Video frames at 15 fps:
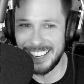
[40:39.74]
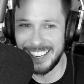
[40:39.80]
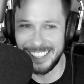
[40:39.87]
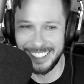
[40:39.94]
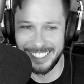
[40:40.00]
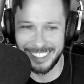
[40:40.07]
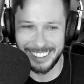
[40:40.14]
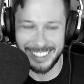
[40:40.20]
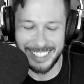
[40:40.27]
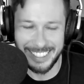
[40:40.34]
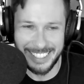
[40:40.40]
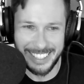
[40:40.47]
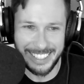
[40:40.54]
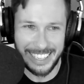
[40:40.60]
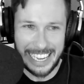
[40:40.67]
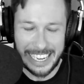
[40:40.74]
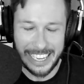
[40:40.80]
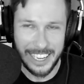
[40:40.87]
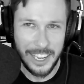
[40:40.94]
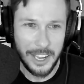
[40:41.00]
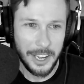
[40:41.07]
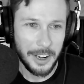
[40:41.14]
this is
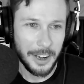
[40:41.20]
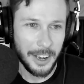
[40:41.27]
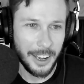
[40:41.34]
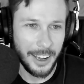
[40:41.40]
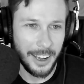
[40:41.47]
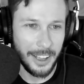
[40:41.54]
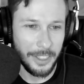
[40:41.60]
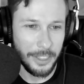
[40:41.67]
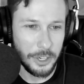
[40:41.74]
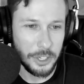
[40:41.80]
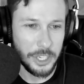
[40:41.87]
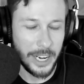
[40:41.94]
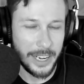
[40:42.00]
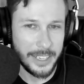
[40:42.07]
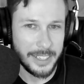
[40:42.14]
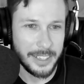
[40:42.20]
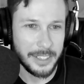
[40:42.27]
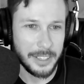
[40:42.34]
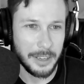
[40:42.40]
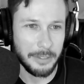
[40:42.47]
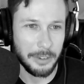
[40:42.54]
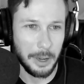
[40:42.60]
like uh, the
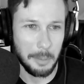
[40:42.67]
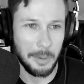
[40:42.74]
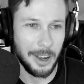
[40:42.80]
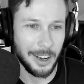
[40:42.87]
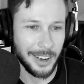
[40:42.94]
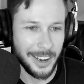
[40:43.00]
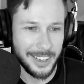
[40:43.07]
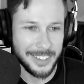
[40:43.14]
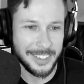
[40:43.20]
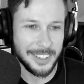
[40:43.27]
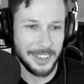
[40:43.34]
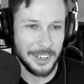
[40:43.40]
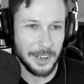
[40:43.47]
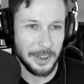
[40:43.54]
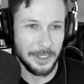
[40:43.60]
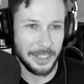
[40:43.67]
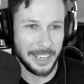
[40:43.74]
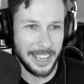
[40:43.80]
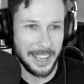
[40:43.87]
genesis of Among Us, you know, the